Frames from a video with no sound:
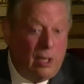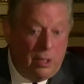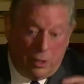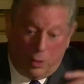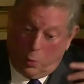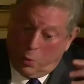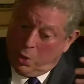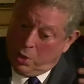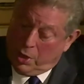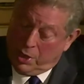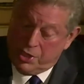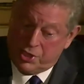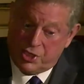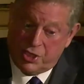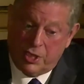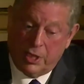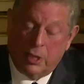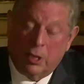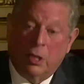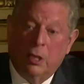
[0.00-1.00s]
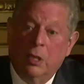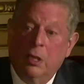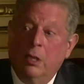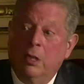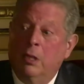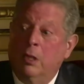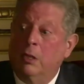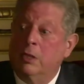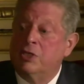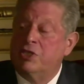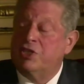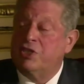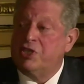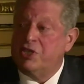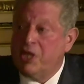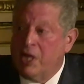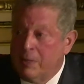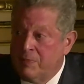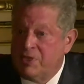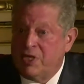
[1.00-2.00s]
The world is still
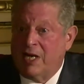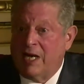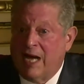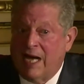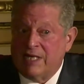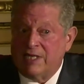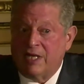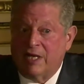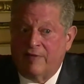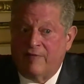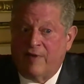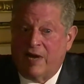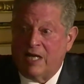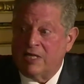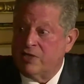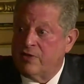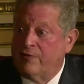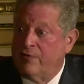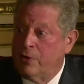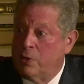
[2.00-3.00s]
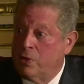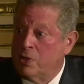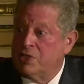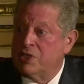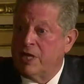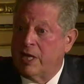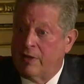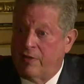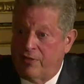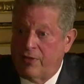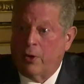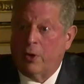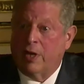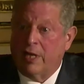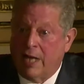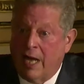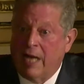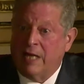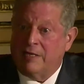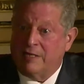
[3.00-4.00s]
subsidizing fossil fuels at
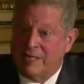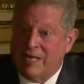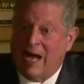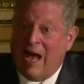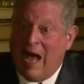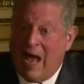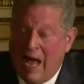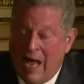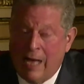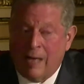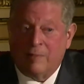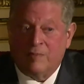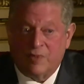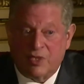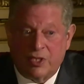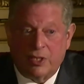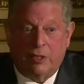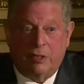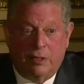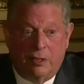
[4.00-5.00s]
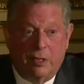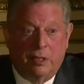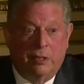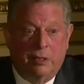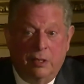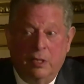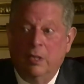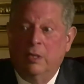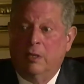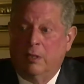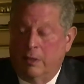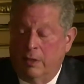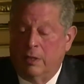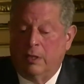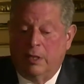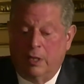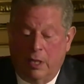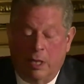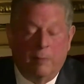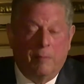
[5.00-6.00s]
38 times the
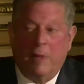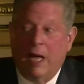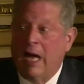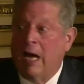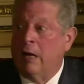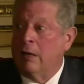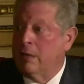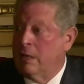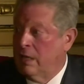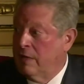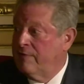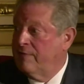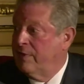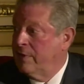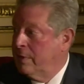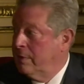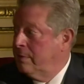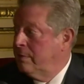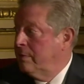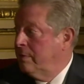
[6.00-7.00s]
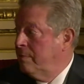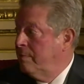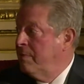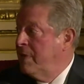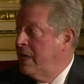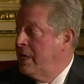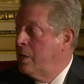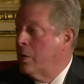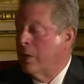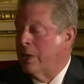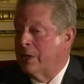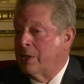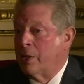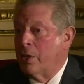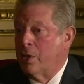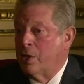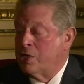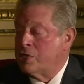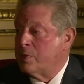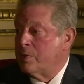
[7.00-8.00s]
amount of the meager
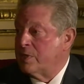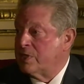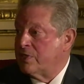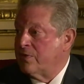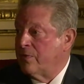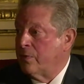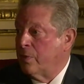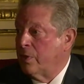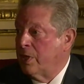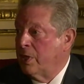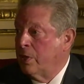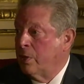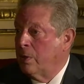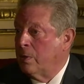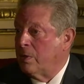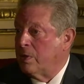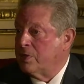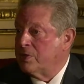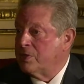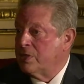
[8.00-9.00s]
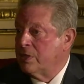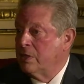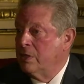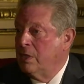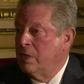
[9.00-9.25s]
encouragements for renewables.